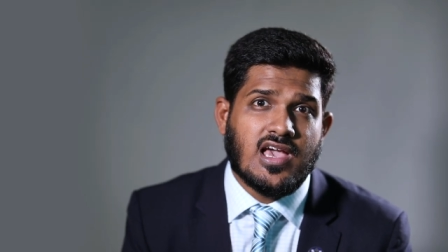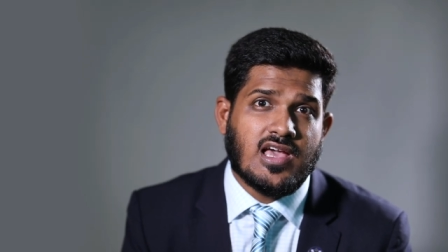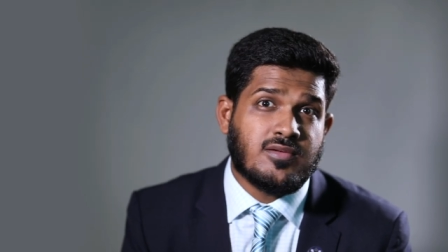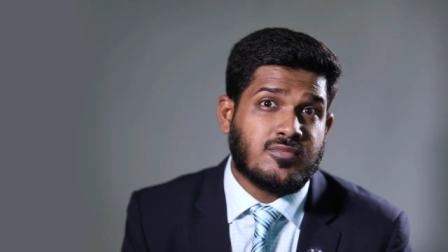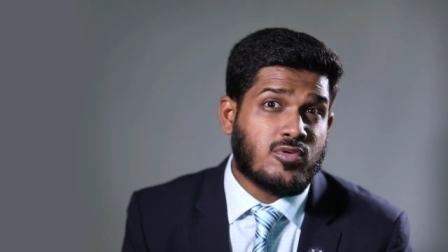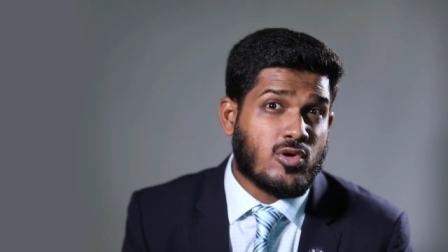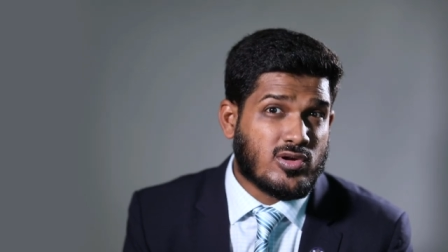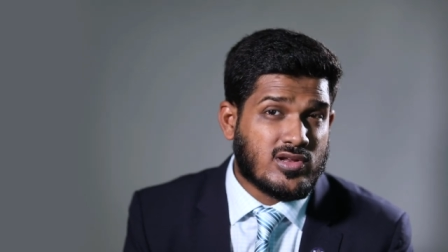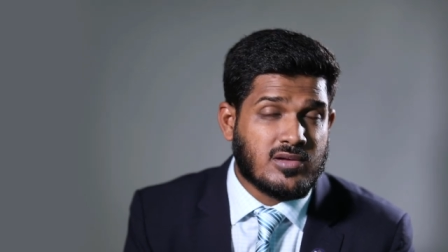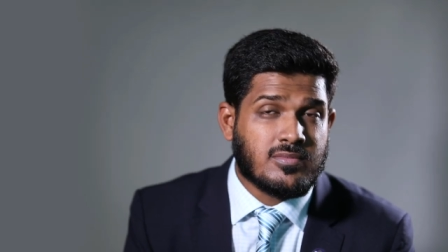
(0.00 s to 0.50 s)

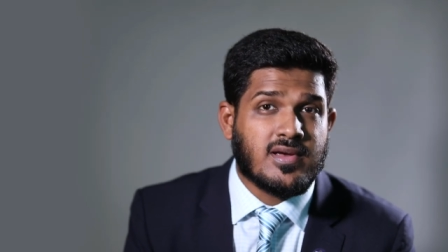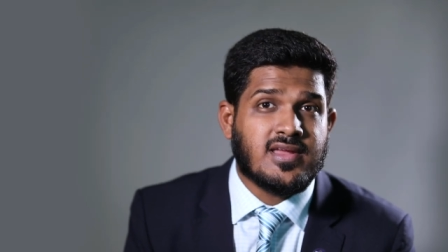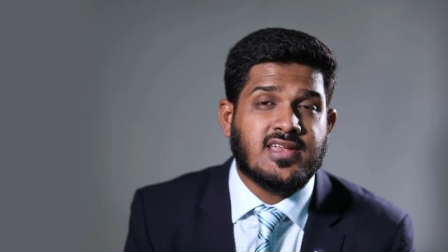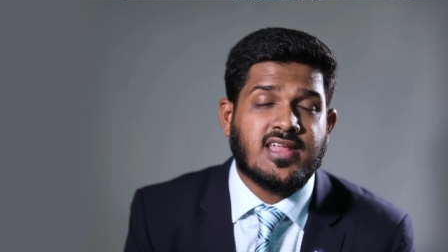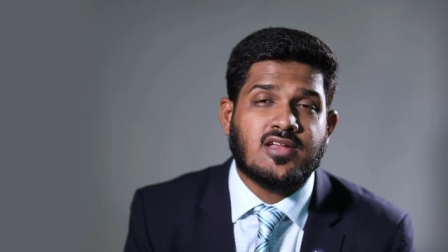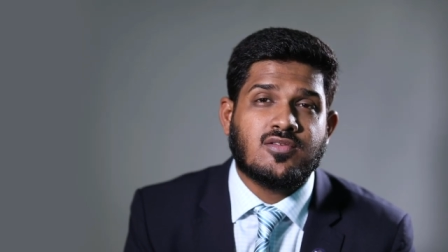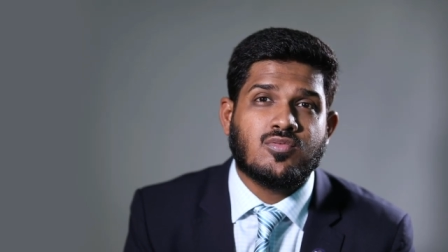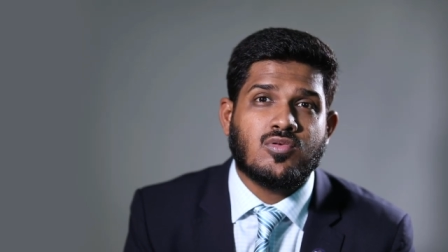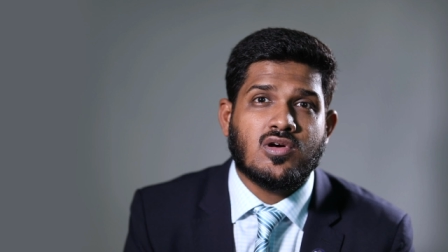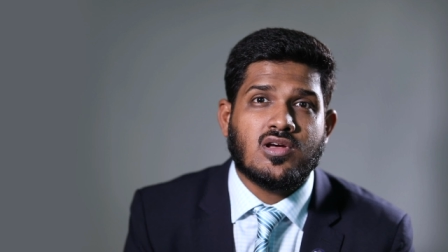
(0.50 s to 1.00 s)
and broaden my
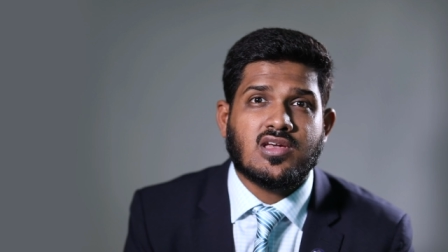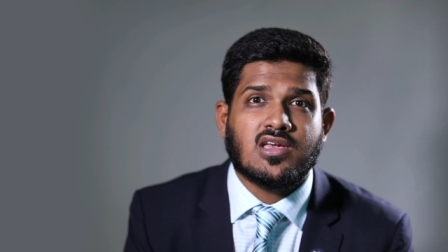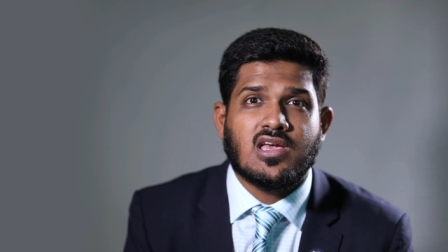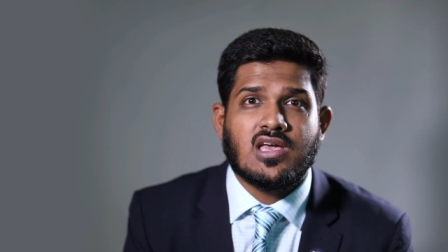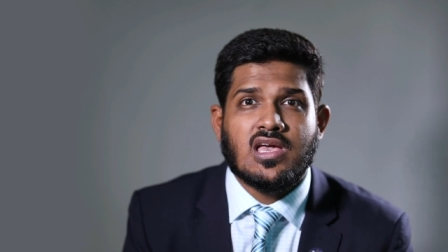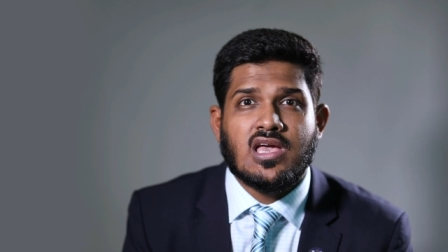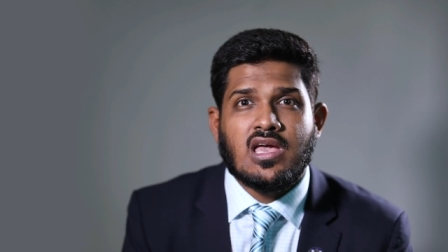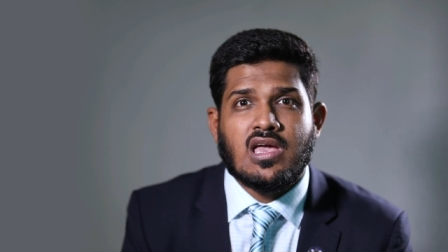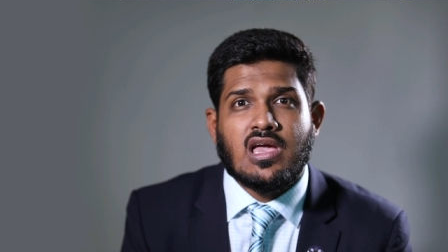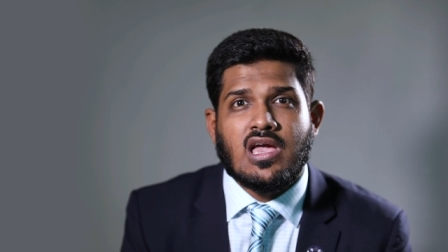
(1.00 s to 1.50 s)
network
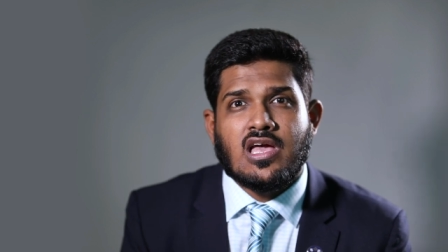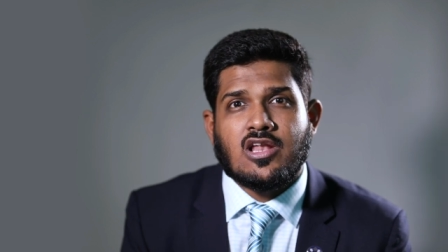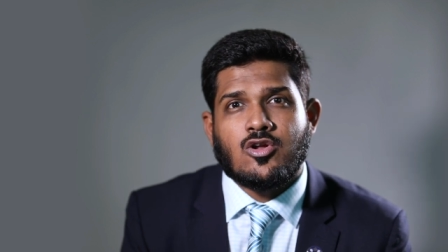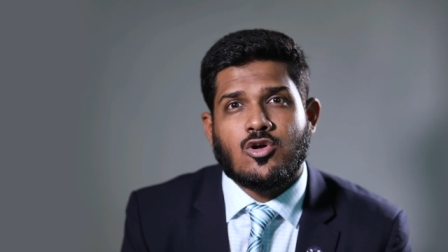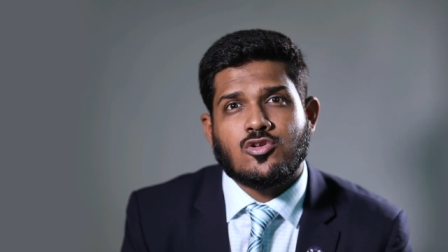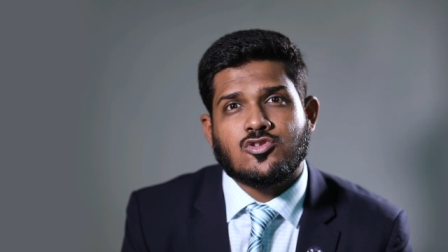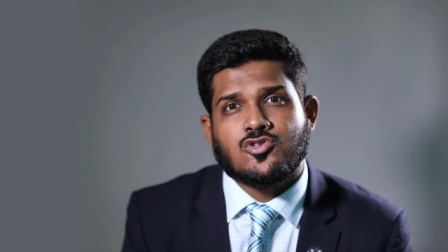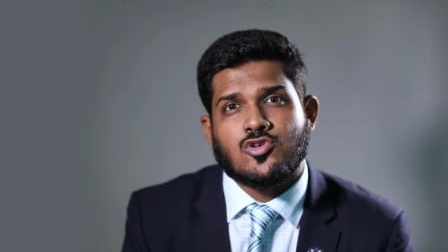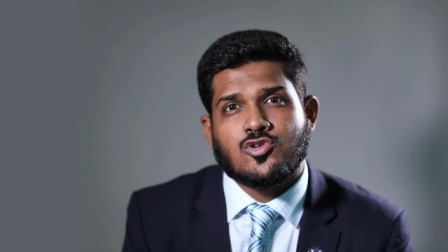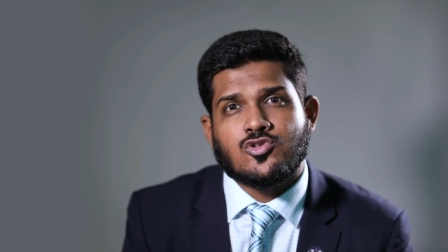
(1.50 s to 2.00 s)
and
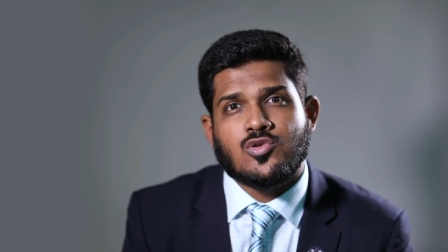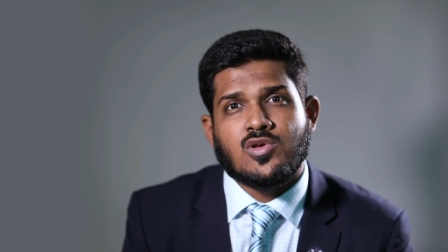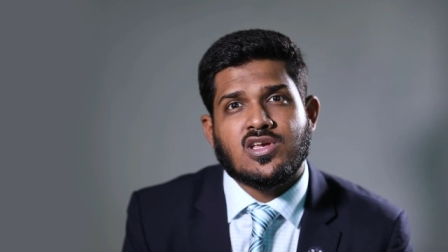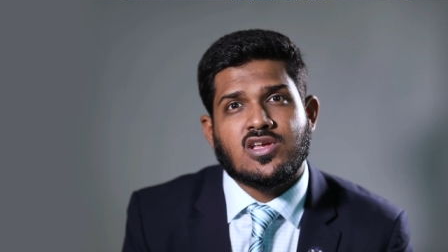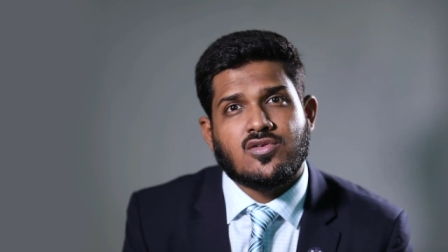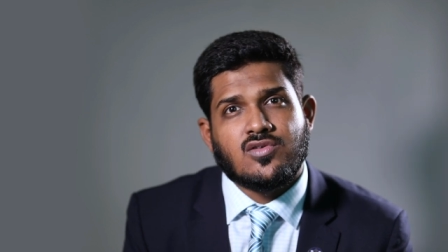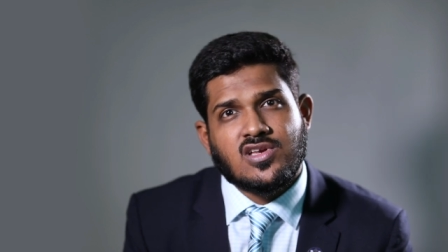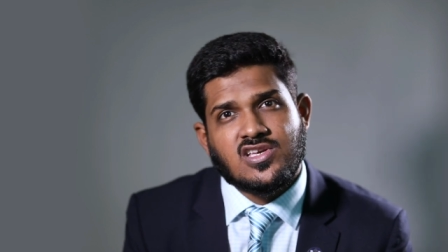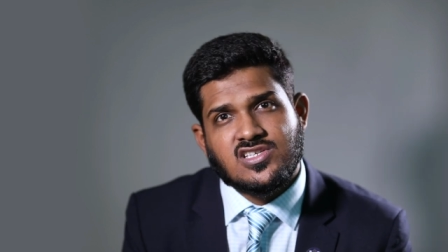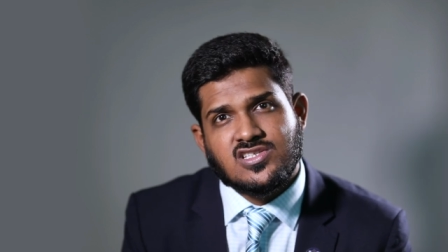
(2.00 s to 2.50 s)
also to
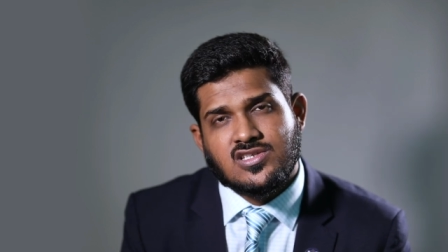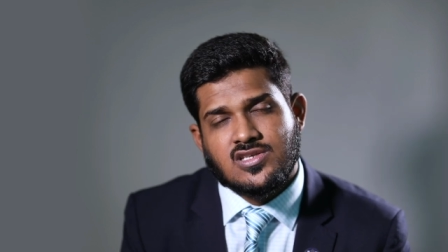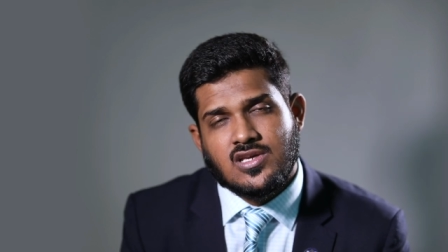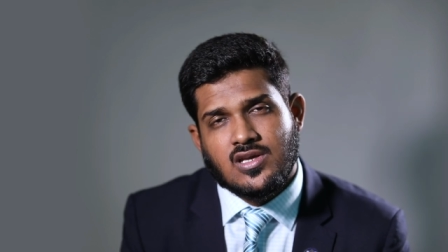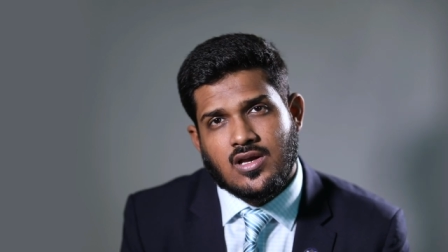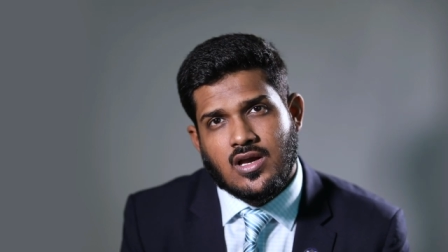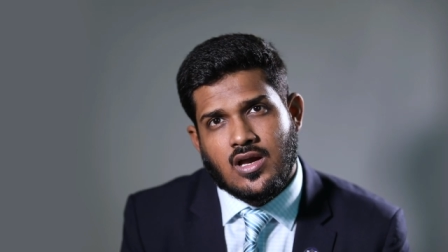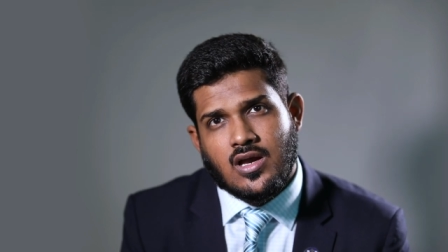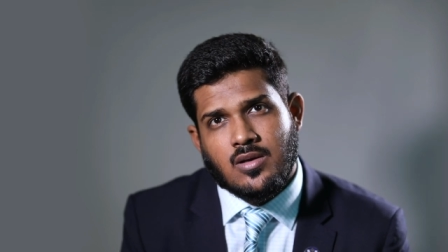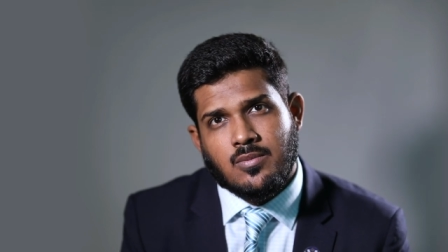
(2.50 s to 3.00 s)
increase
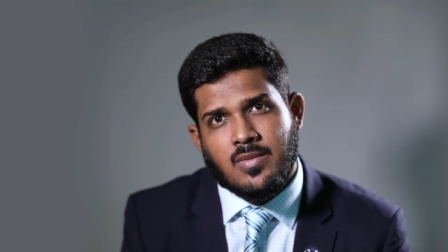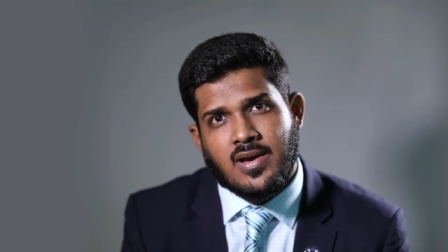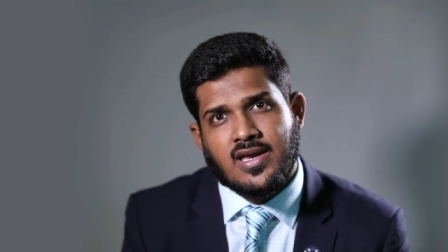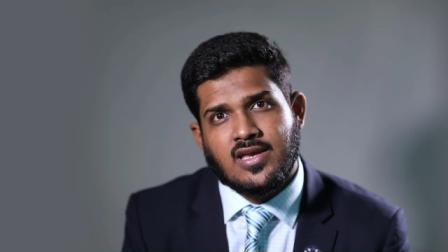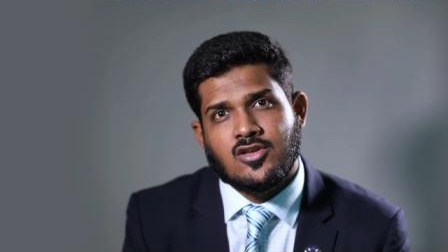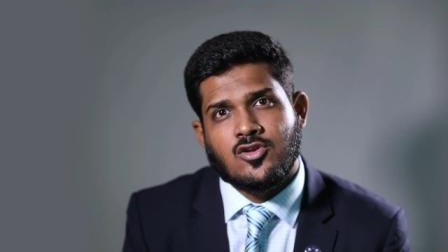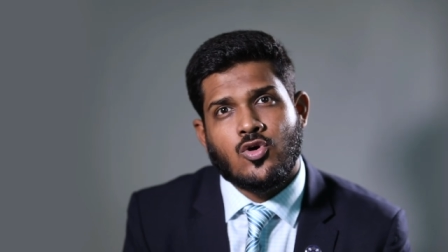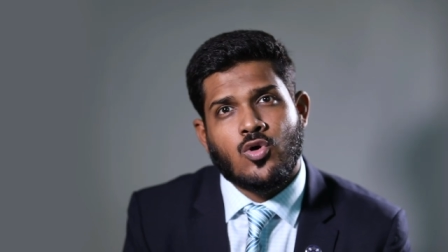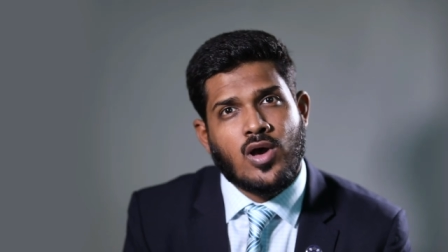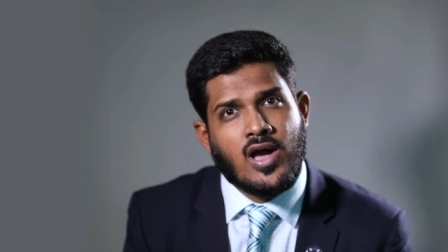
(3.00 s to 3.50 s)
uh, my
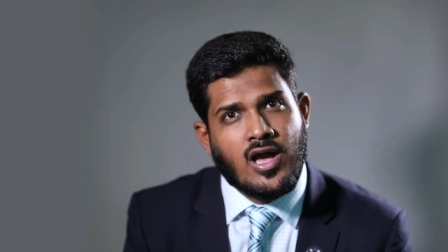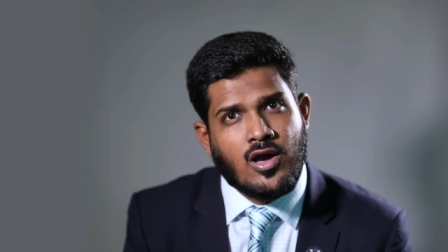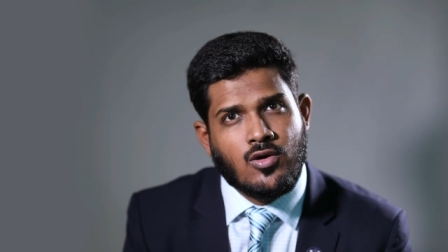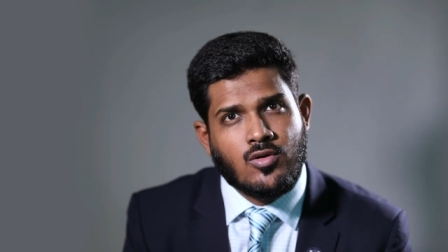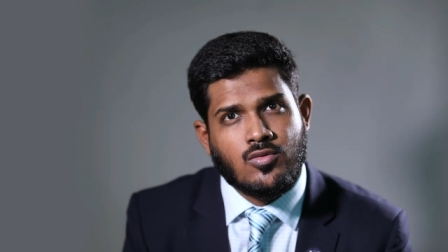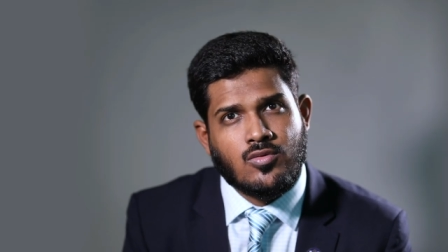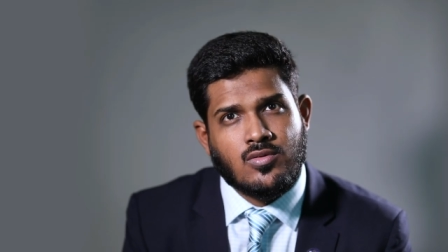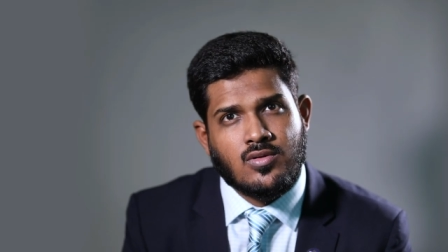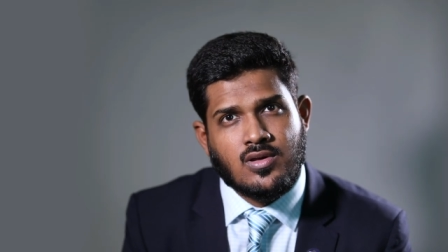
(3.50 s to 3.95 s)
know-how